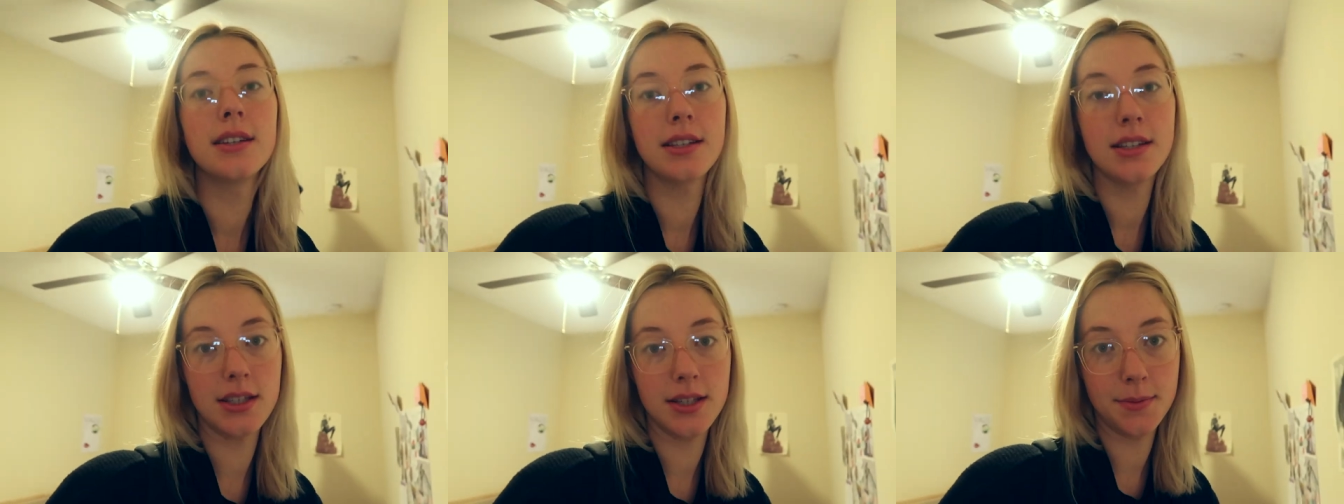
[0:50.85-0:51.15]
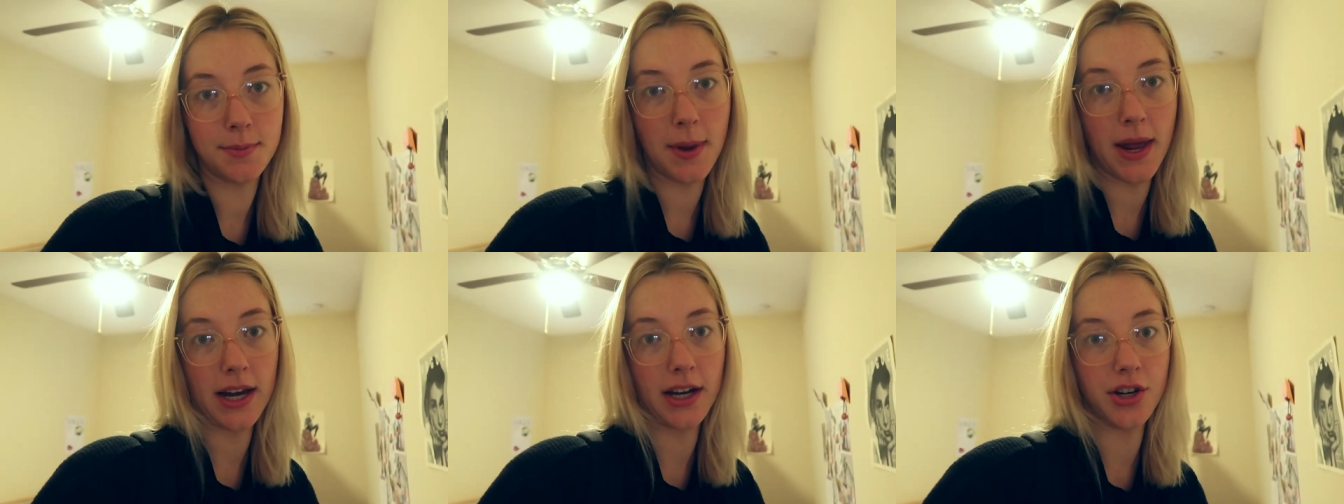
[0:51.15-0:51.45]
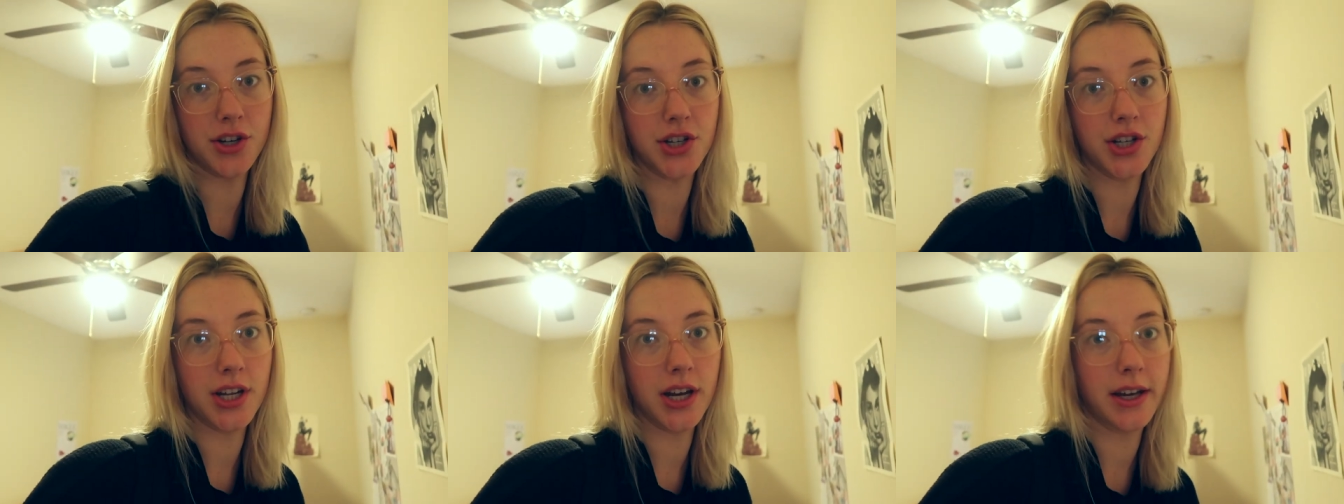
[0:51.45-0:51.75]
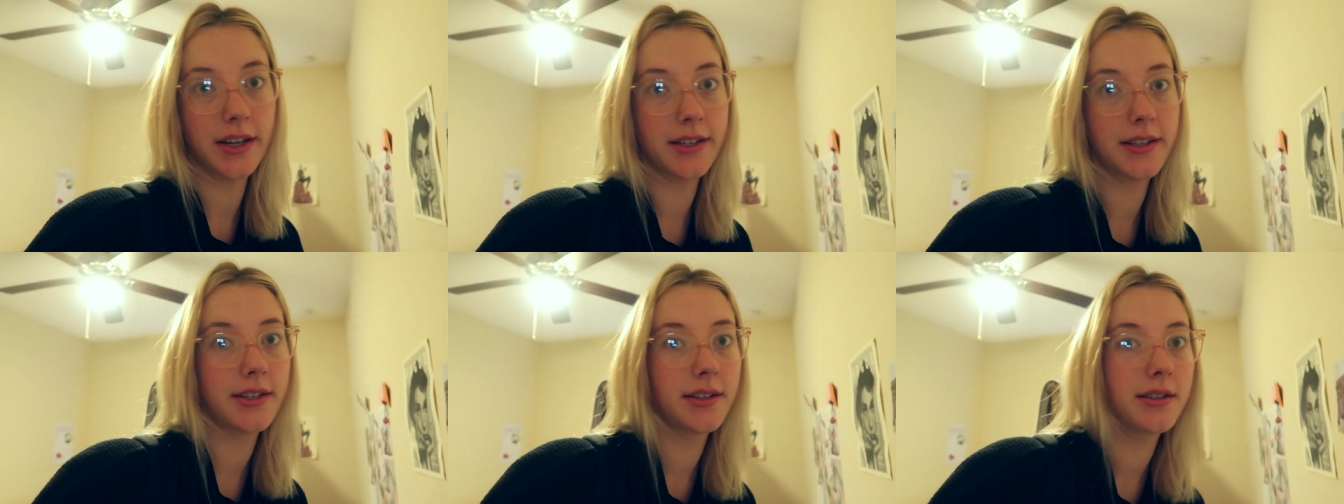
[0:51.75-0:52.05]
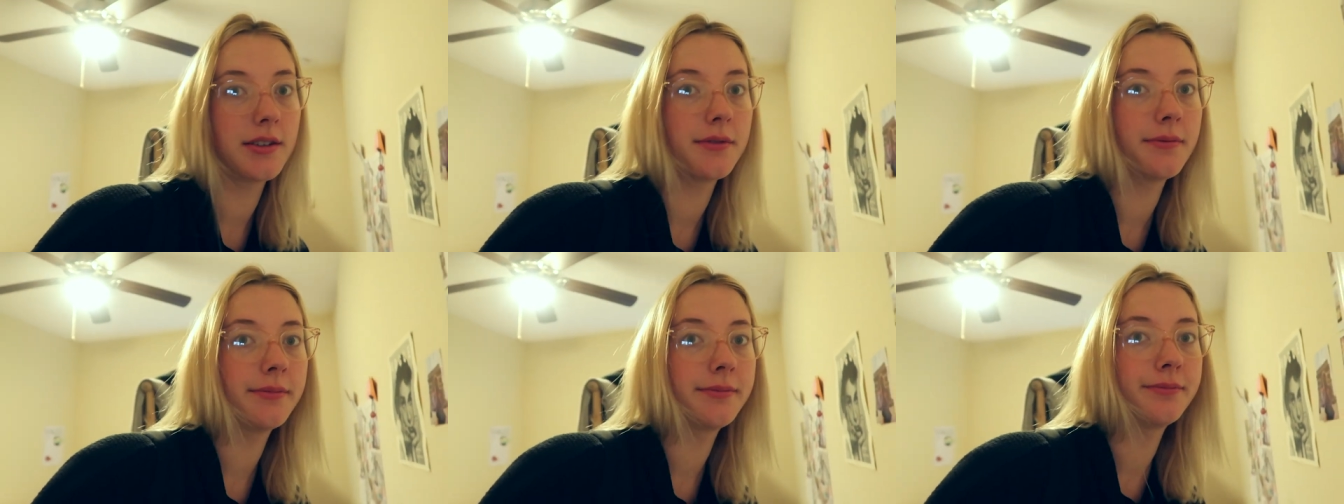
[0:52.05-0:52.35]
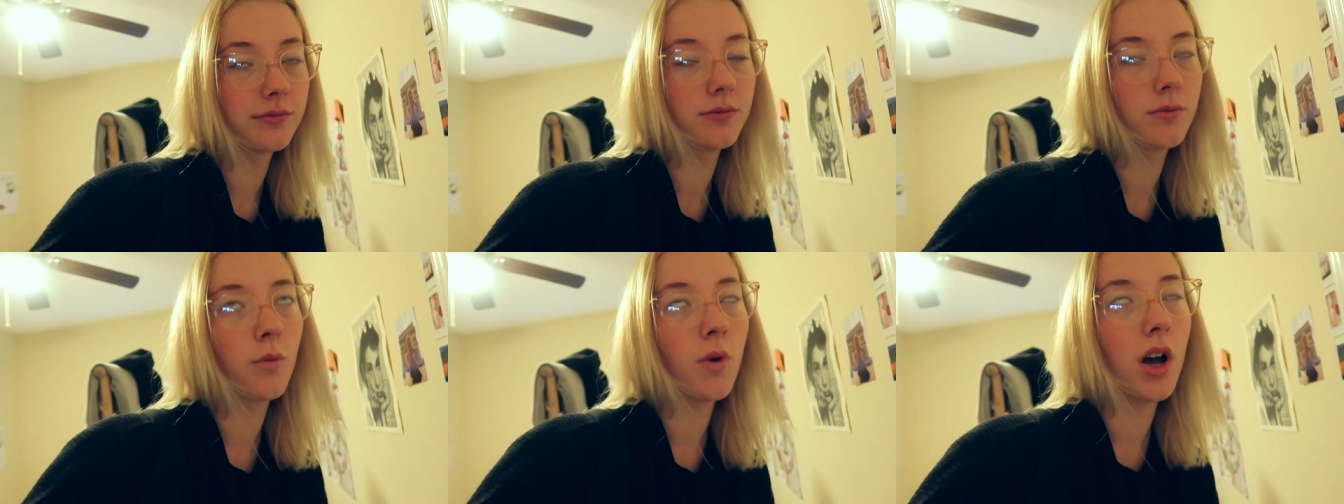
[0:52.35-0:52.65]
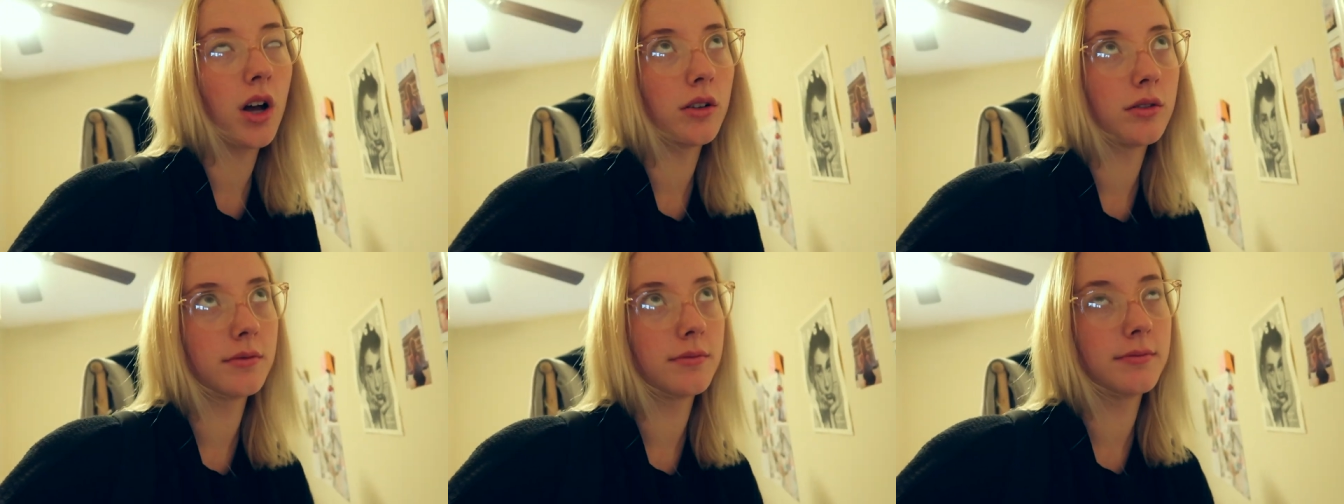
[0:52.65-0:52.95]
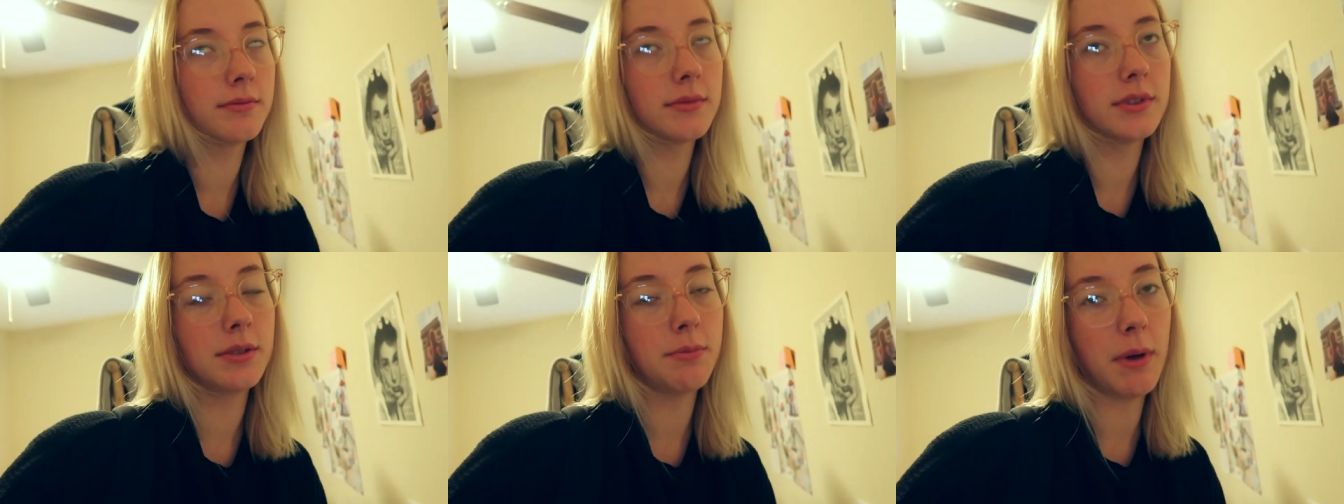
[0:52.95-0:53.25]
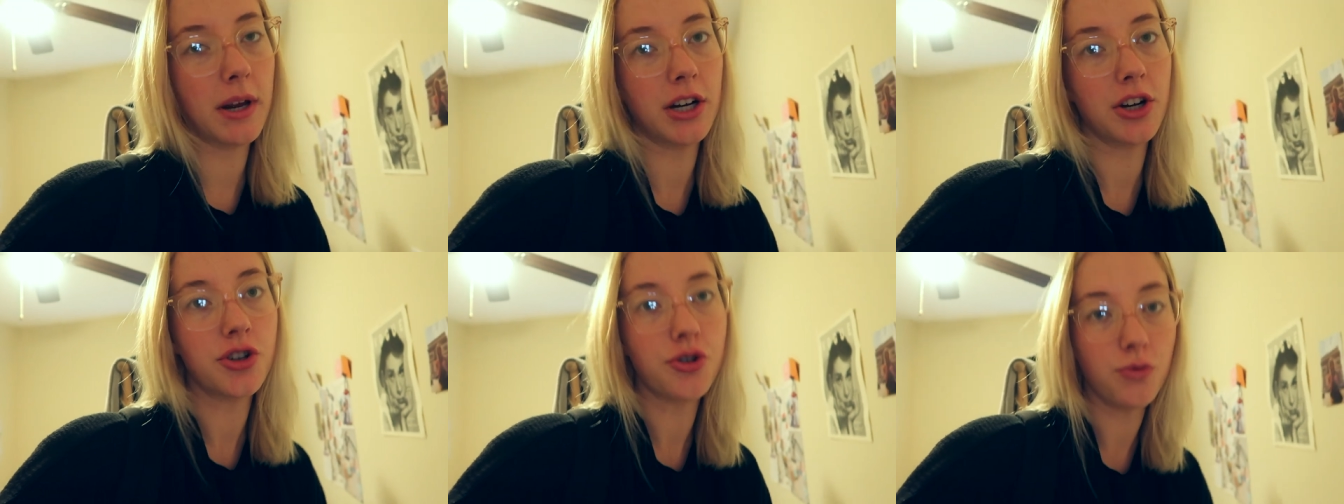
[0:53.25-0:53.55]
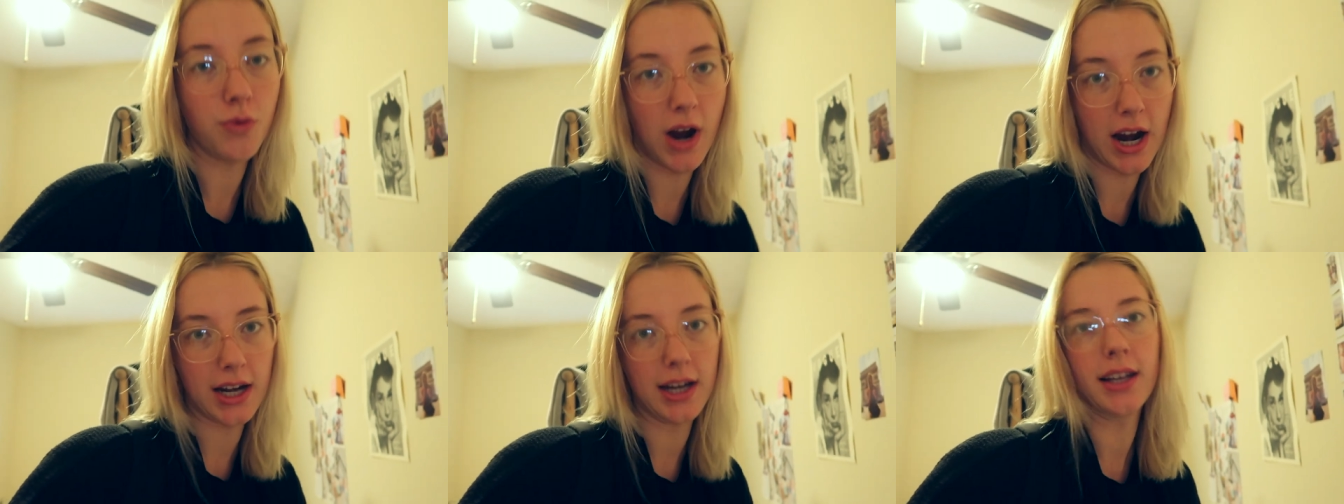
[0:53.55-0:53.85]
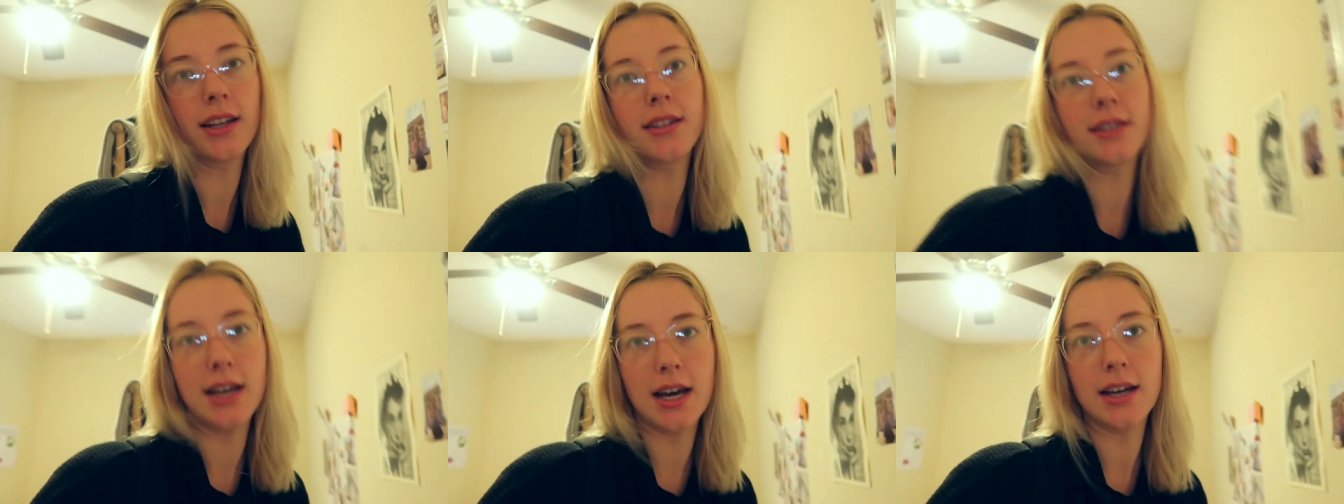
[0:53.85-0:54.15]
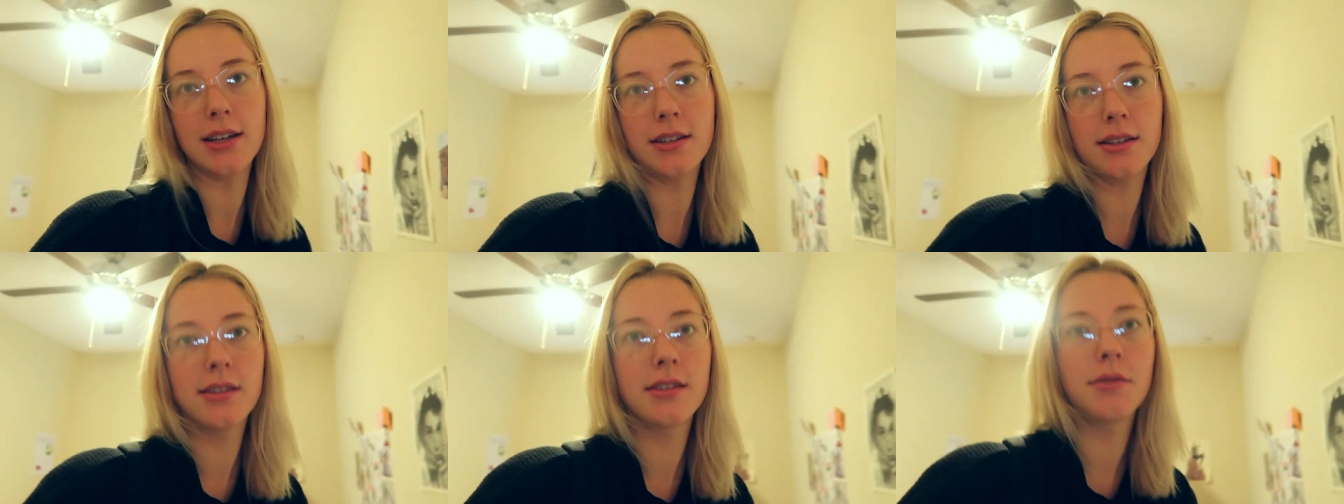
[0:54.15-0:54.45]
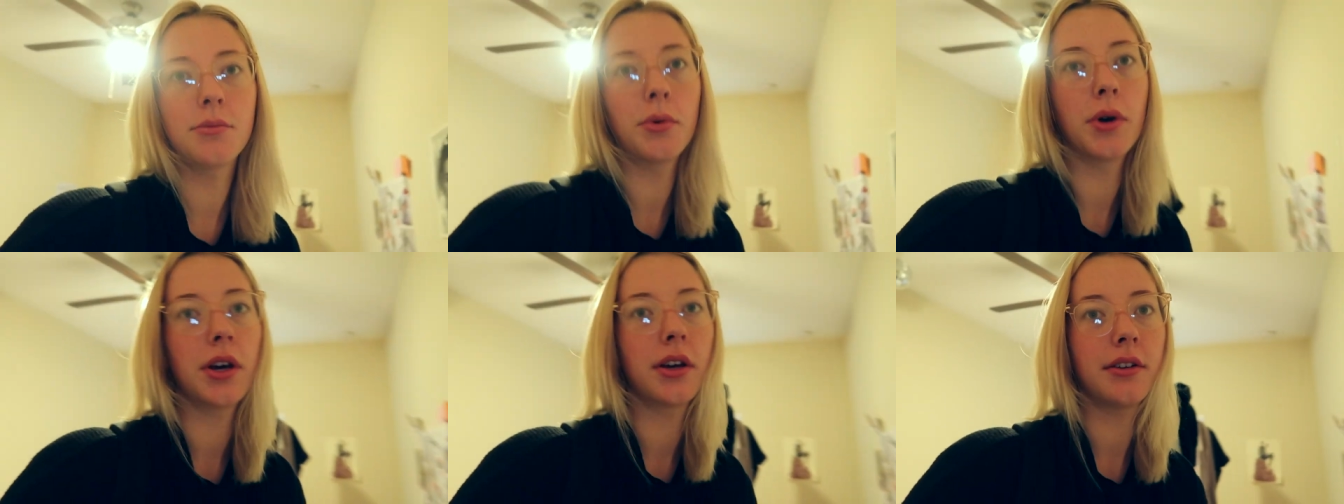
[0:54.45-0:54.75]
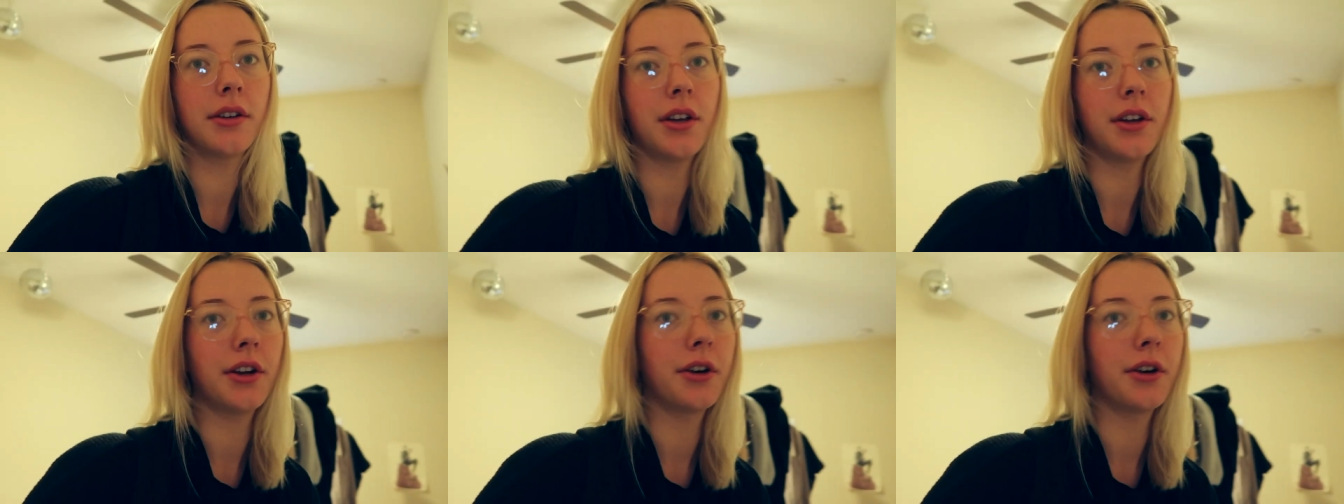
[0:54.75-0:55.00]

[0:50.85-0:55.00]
Spanish test. Well, Spanish writing test, but you